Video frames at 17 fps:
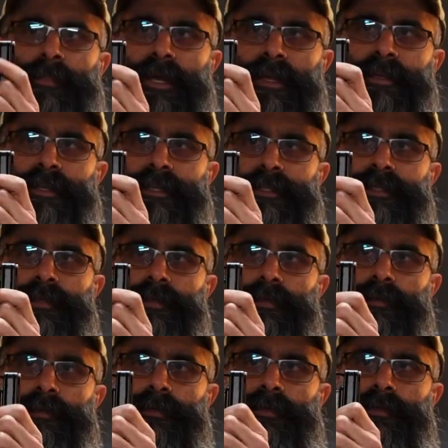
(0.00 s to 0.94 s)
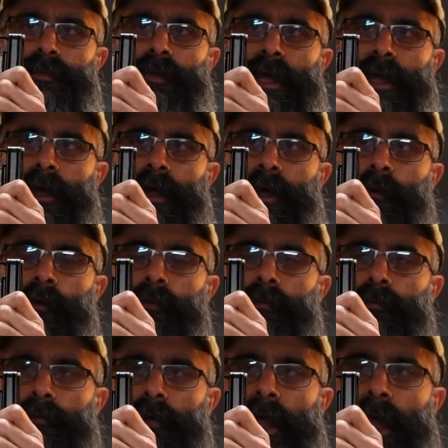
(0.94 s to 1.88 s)
but I'll get to how
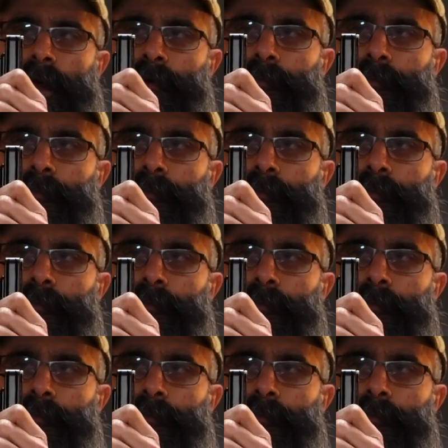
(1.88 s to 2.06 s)
to